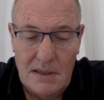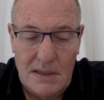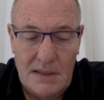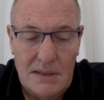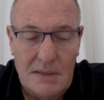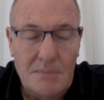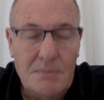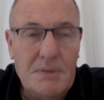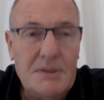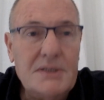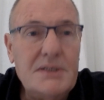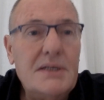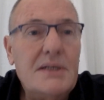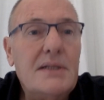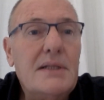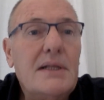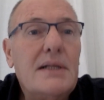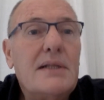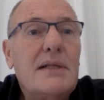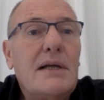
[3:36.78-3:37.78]
and the
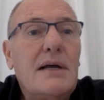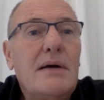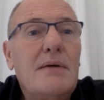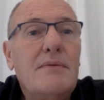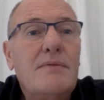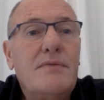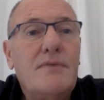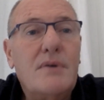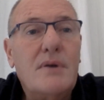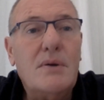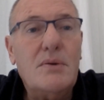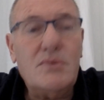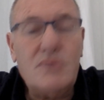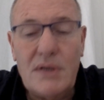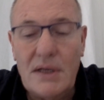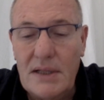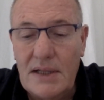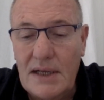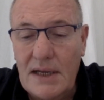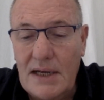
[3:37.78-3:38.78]
patient that come from
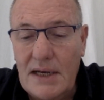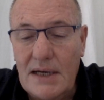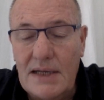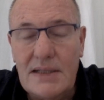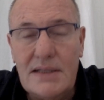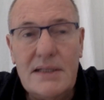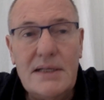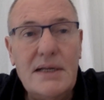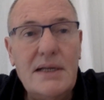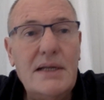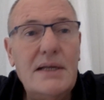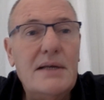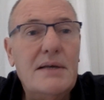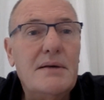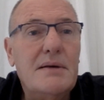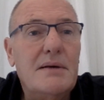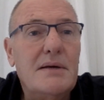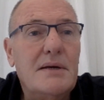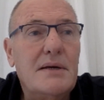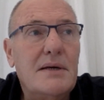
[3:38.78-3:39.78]
outside the country
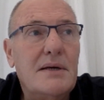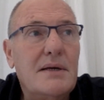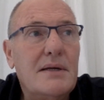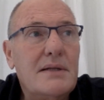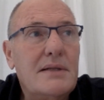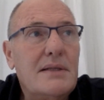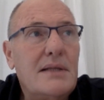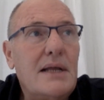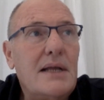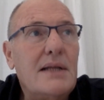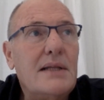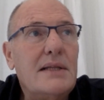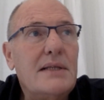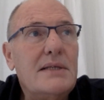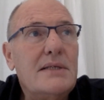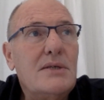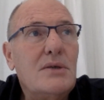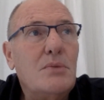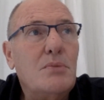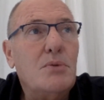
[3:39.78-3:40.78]
take
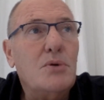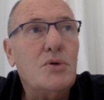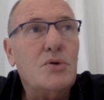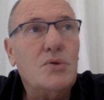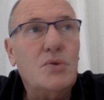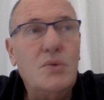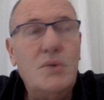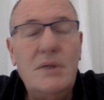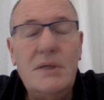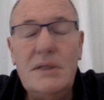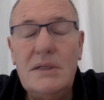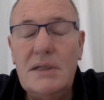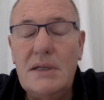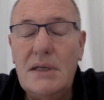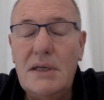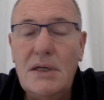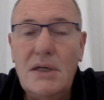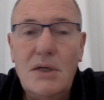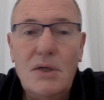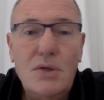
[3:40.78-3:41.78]
this
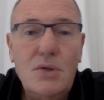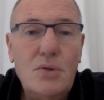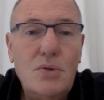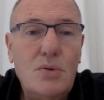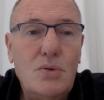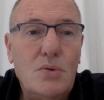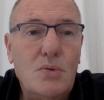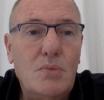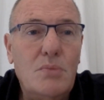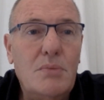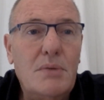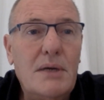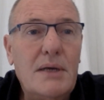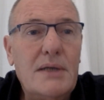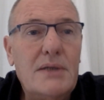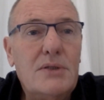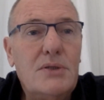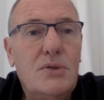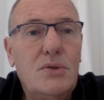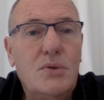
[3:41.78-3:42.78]
opportunity to
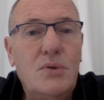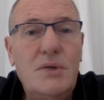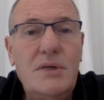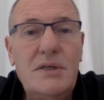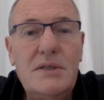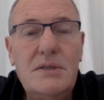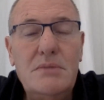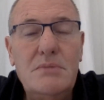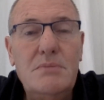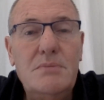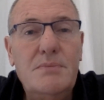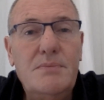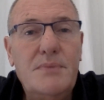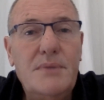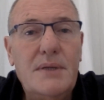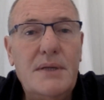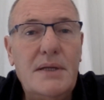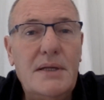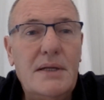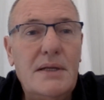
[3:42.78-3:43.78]
make tourism
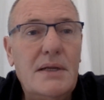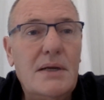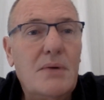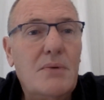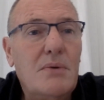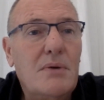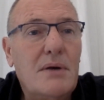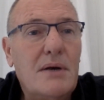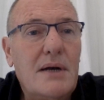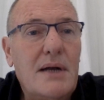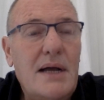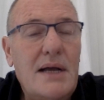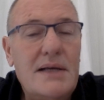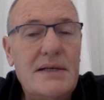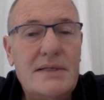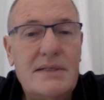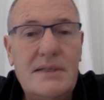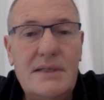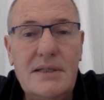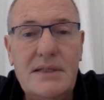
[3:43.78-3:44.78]
in our
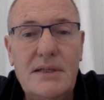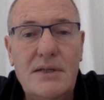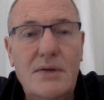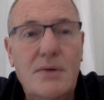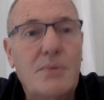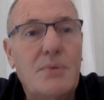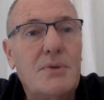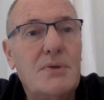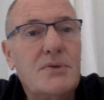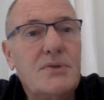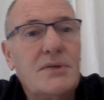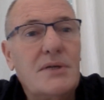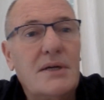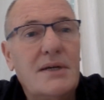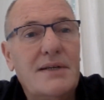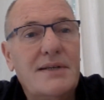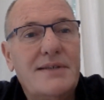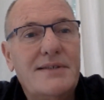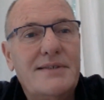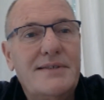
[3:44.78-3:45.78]
nice city of Buenos
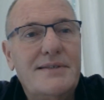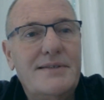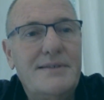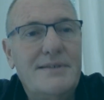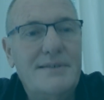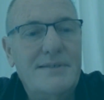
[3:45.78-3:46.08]
Aires.